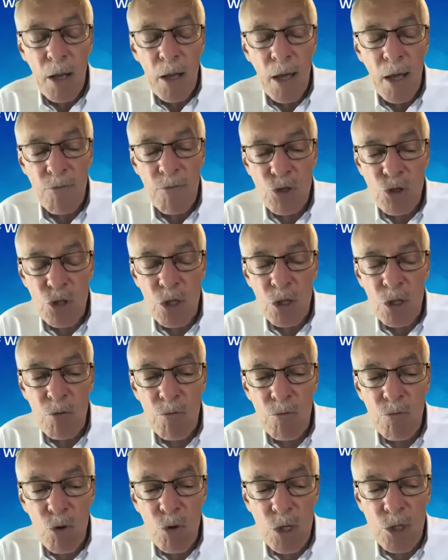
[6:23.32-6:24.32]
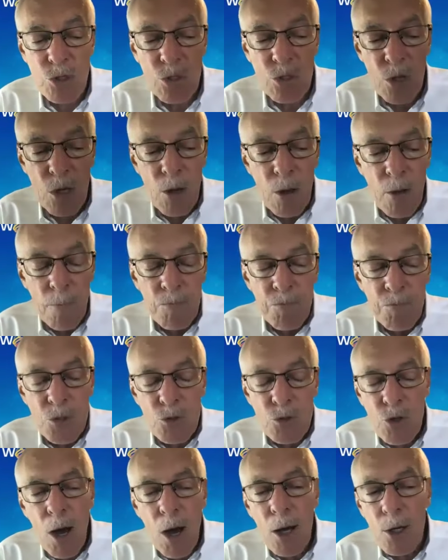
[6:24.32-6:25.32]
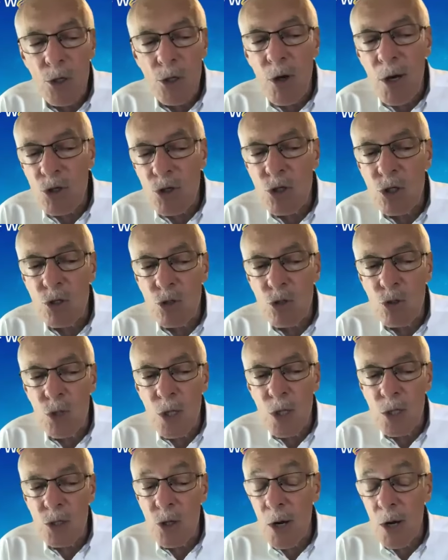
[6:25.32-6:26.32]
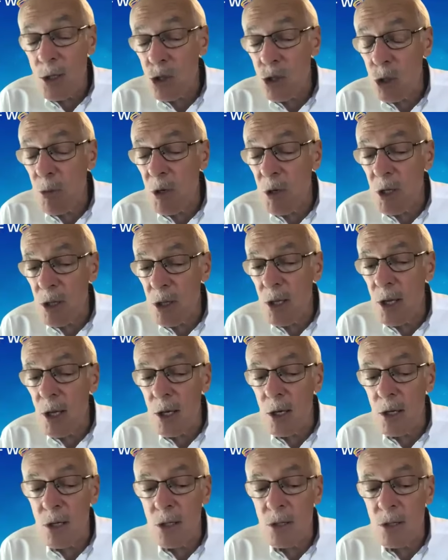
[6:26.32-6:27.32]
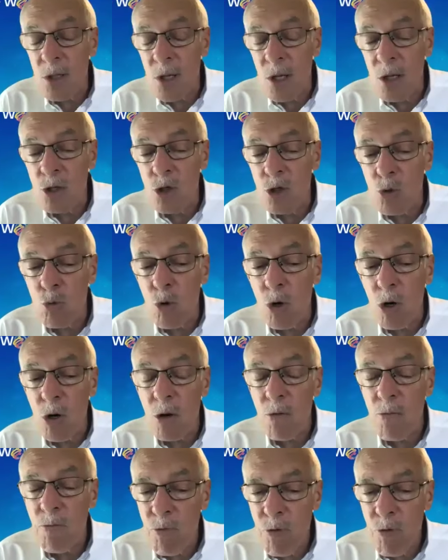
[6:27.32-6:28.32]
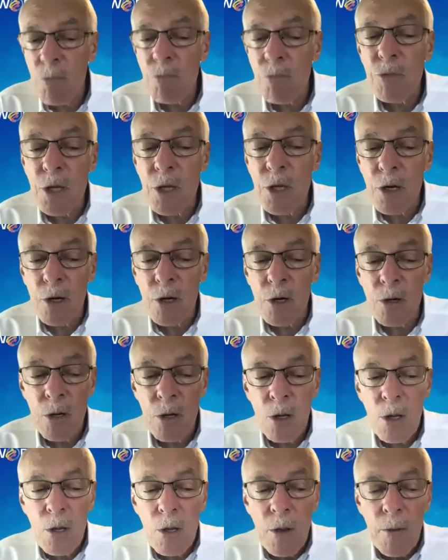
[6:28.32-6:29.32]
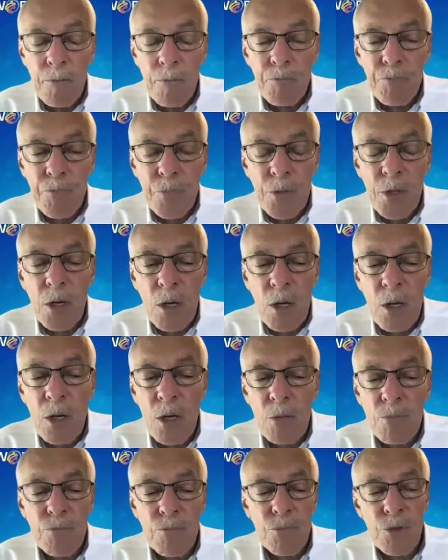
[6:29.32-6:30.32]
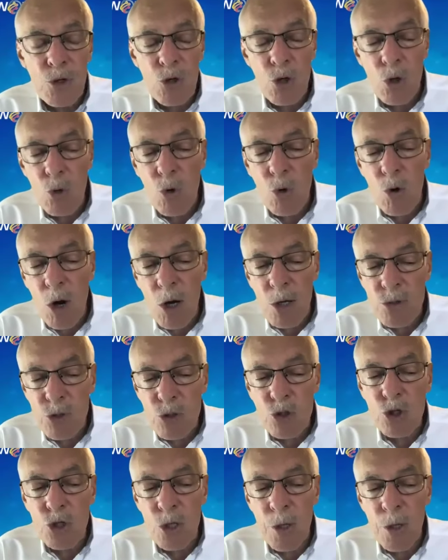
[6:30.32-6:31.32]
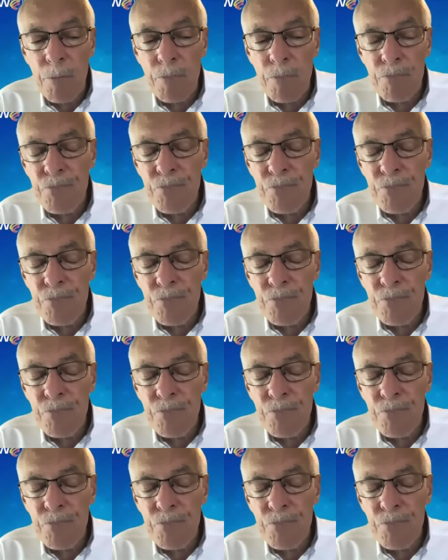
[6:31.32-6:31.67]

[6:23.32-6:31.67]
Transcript: have a single voice. So how do you actually do that? There has to be a lead, and then you work from there. The co-authorship